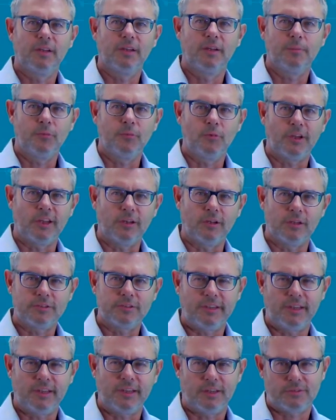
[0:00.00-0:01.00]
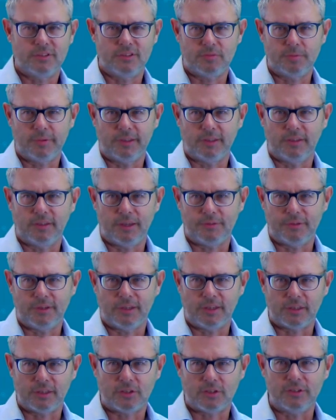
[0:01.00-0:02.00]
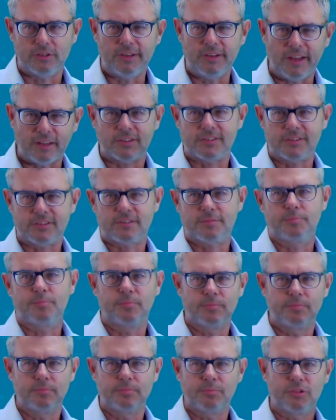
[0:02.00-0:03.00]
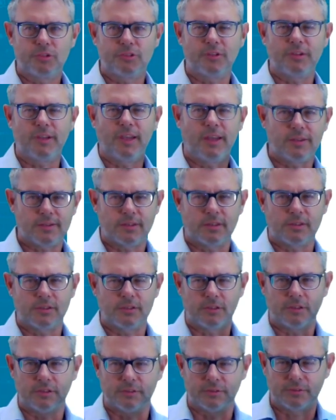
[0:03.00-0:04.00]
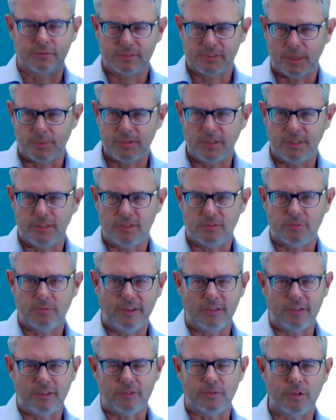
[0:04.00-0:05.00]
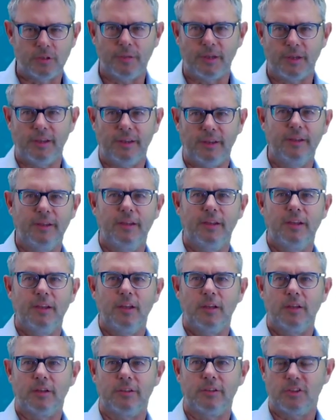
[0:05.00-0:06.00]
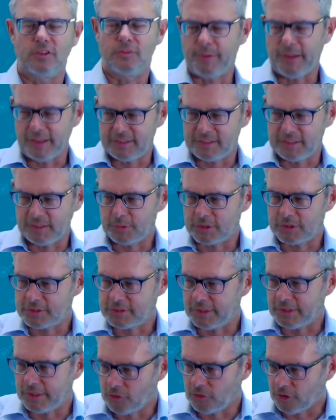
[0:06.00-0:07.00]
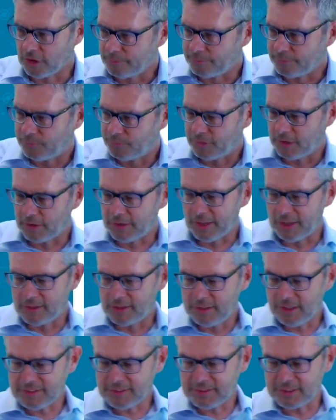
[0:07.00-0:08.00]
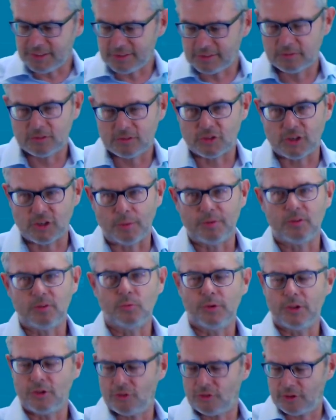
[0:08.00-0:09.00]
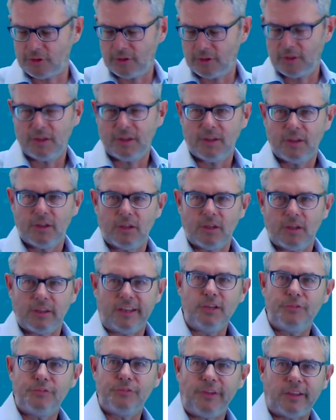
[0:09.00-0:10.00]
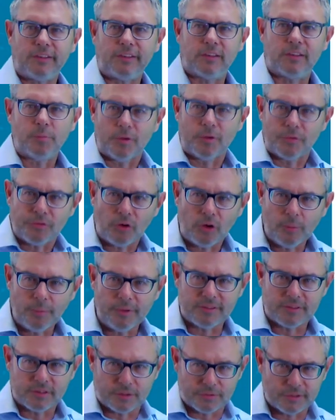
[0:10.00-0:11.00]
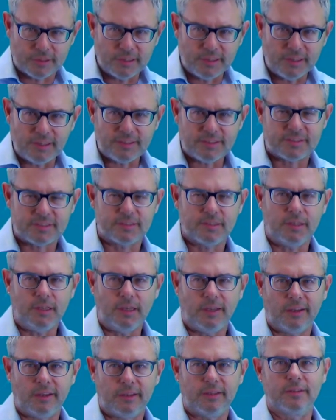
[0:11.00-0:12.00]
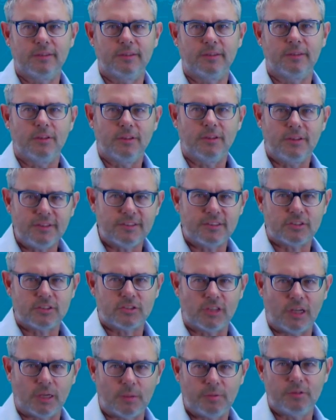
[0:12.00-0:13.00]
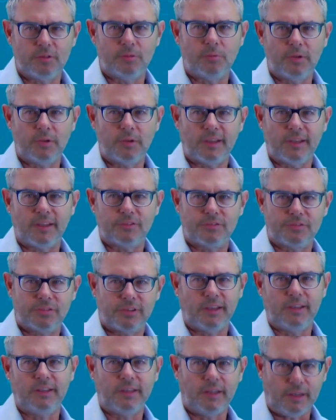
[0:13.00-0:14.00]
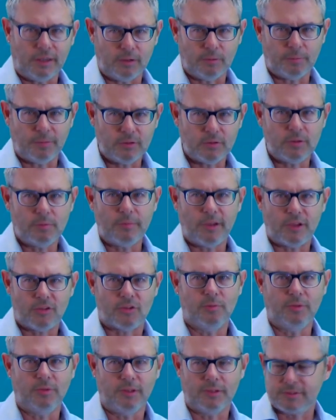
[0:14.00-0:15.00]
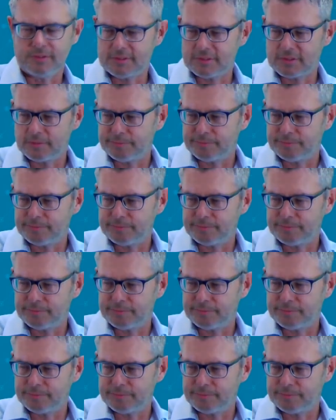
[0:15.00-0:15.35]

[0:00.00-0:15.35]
You can also have this when having a connectors put together or something went wrong on the splicing procedure. Okay, this is trouble which can affect the performance of the links, and this is trouble we can find out by doing measurements.